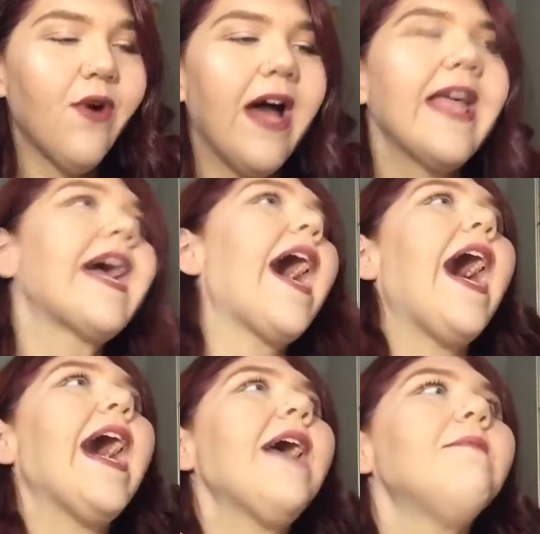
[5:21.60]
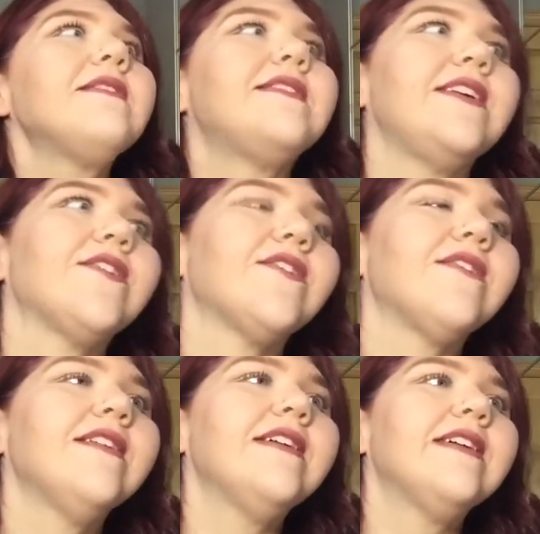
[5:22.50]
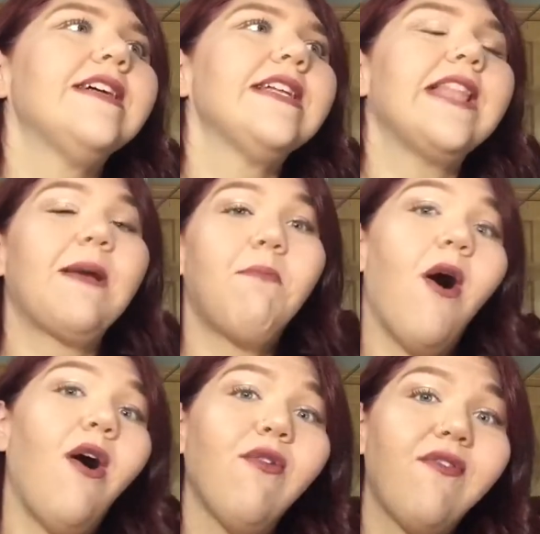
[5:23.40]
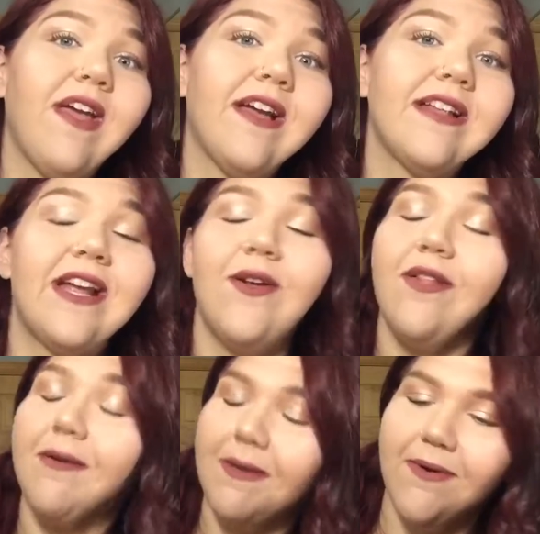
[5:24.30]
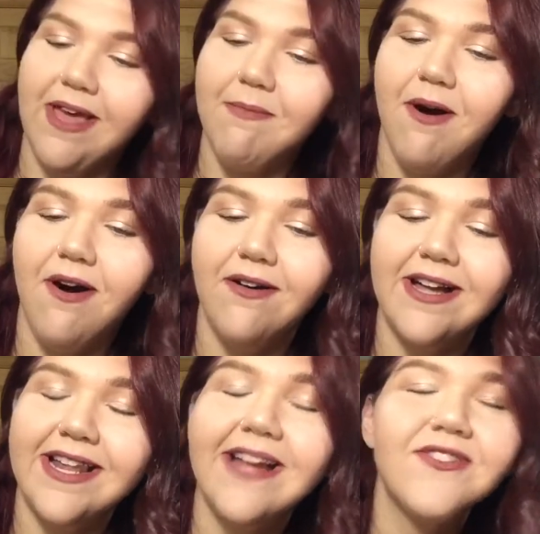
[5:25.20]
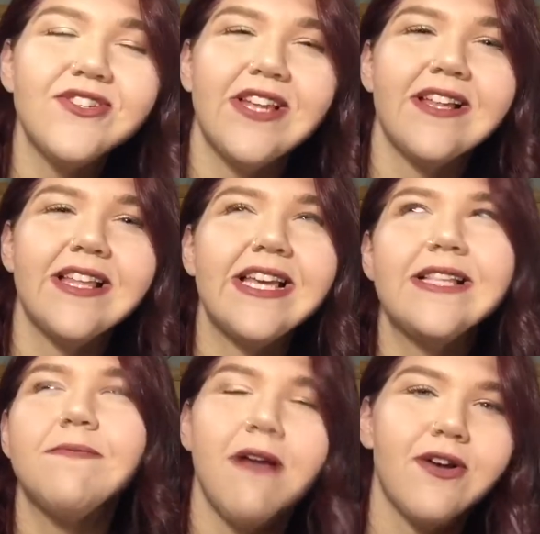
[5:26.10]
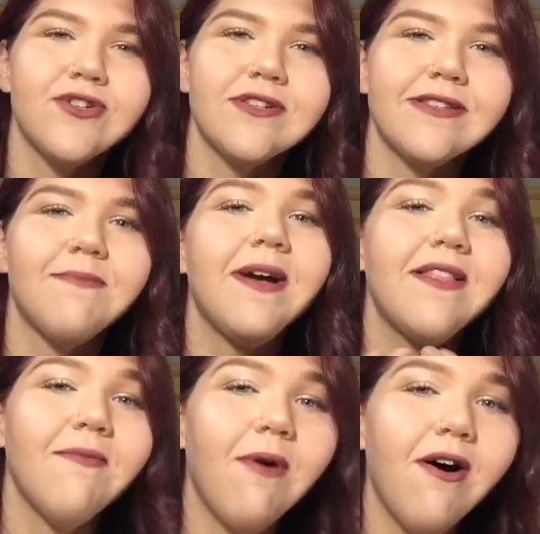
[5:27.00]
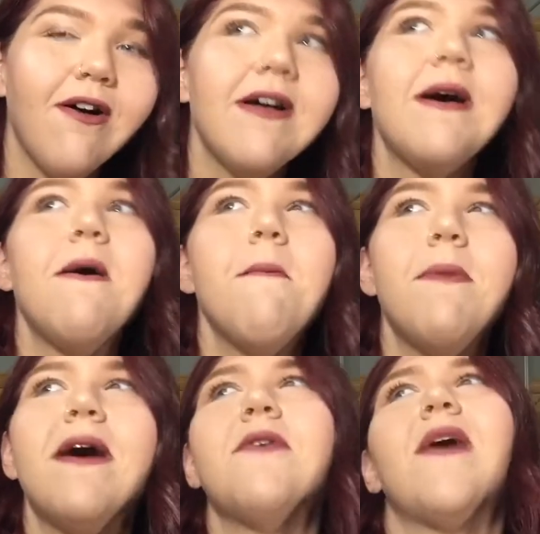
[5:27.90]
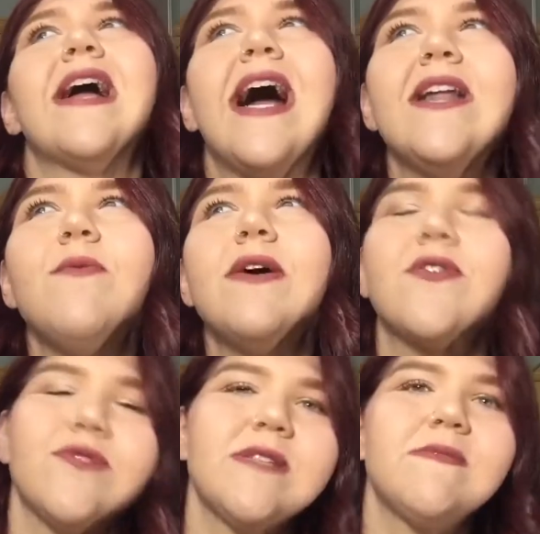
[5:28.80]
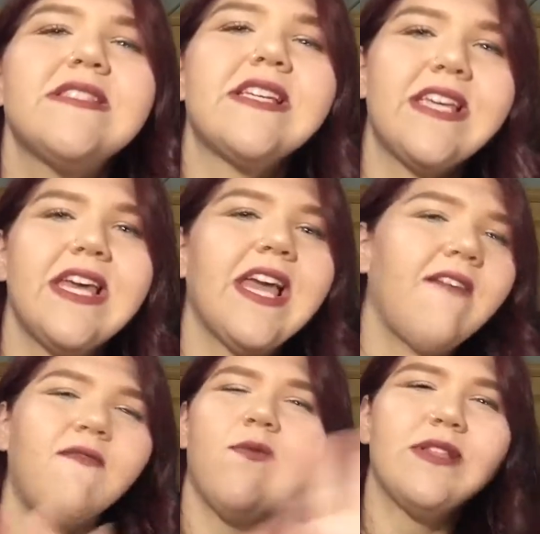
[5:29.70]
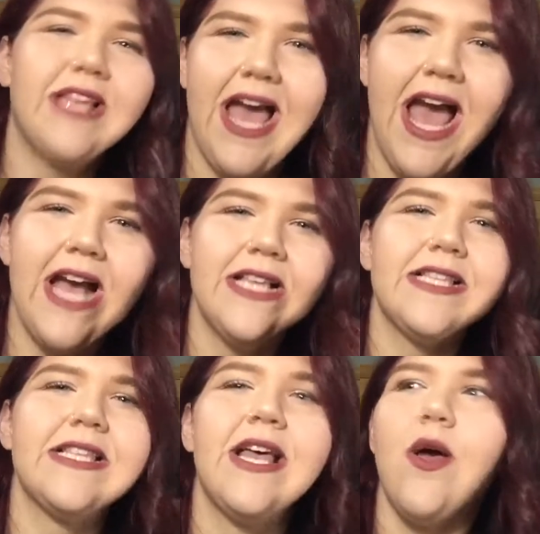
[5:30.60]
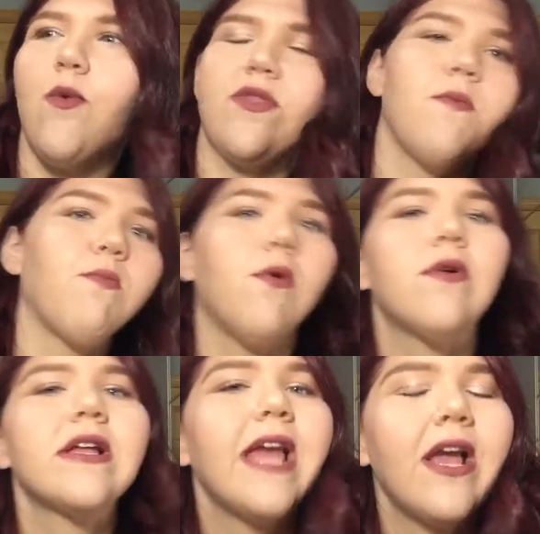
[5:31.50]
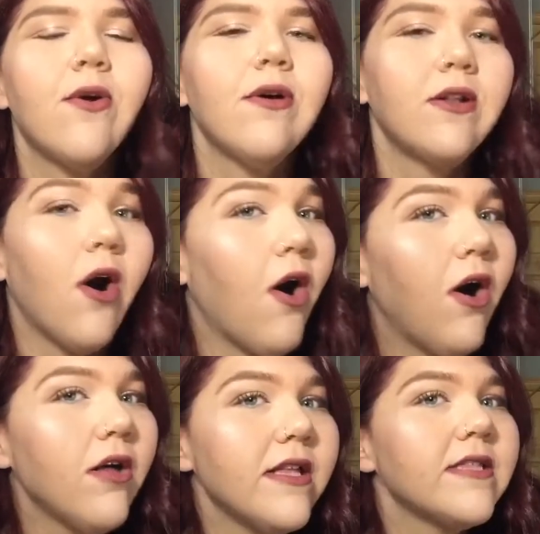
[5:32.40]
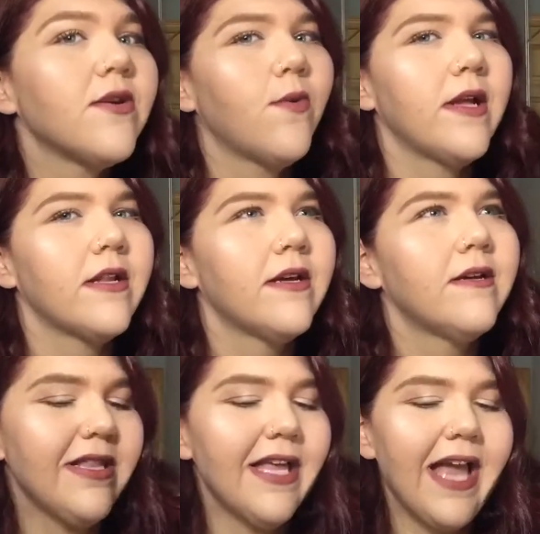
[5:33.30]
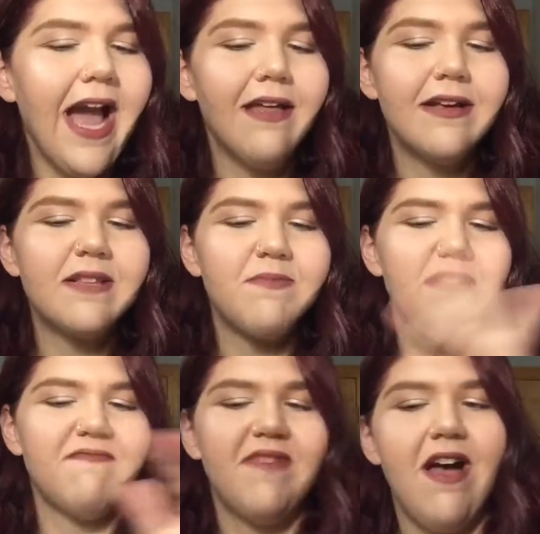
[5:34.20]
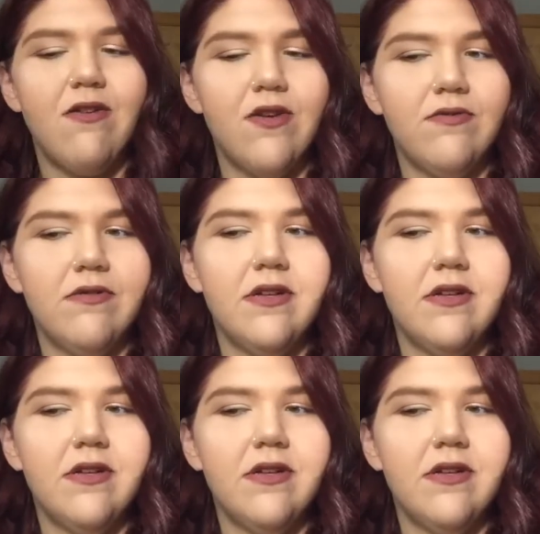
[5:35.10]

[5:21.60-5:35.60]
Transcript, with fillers: like I am a dear like Paul fan. I know a lot of people hate Paul, and I understand. Like, he's obnoxious, but I love Paul. But I don't know. I kind of want Christmas to kick everyone's ass with a broken ankle and all to win. I like Alex, but I don't know.